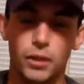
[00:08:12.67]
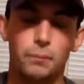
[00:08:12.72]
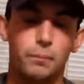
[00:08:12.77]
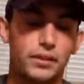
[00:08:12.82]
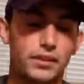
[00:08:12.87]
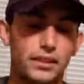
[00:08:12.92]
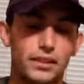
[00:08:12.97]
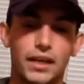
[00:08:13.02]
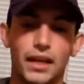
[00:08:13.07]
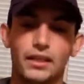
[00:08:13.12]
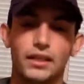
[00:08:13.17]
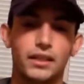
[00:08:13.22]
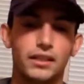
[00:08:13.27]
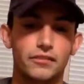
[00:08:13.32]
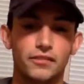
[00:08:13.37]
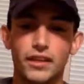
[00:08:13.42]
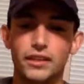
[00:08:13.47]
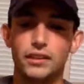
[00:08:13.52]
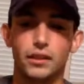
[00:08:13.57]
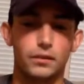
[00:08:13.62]
But, again,
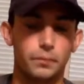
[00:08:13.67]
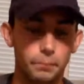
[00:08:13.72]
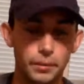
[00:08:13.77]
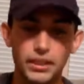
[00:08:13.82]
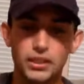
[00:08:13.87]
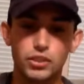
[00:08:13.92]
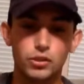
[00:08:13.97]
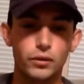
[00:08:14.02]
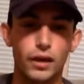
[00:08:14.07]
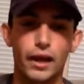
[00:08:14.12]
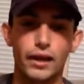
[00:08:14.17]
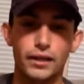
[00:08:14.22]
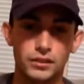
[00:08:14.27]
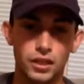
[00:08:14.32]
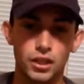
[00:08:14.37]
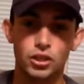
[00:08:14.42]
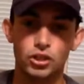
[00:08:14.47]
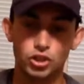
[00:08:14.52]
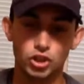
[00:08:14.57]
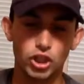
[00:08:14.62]
the big 2 guys,
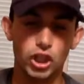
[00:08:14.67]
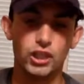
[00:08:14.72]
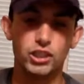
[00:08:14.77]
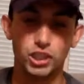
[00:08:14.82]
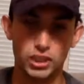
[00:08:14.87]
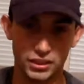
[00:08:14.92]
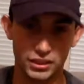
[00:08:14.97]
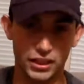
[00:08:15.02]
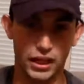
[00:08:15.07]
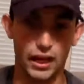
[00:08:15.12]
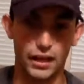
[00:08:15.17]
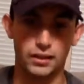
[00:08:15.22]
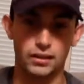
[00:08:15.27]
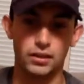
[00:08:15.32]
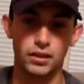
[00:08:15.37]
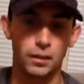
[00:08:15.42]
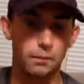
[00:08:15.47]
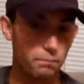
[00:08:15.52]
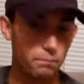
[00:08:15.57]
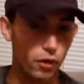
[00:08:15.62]
Judge and Stanton,
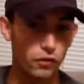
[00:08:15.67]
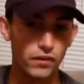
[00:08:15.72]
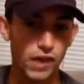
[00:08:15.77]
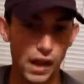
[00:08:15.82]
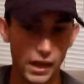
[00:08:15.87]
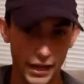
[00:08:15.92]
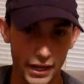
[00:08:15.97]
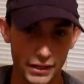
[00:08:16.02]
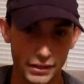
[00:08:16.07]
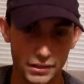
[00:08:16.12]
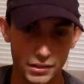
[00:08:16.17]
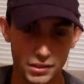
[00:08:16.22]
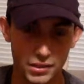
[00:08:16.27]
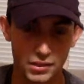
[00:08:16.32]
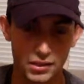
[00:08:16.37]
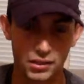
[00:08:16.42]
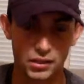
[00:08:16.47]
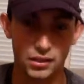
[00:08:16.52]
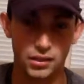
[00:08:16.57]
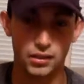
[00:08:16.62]
both got
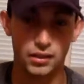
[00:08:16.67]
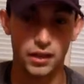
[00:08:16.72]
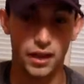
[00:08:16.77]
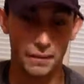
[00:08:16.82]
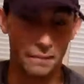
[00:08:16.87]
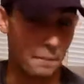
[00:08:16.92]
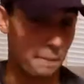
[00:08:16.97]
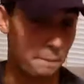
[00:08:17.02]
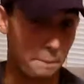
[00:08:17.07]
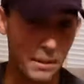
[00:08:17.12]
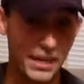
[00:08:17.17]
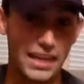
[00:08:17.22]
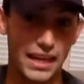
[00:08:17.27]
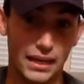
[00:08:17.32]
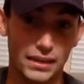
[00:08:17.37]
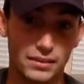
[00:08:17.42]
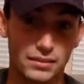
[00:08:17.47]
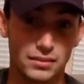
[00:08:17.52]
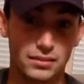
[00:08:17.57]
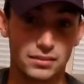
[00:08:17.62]
hits. And big
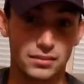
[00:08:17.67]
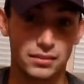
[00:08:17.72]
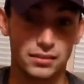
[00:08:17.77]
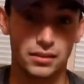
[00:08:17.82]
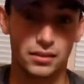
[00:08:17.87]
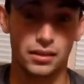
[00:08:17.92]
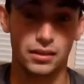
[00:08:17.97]
hits.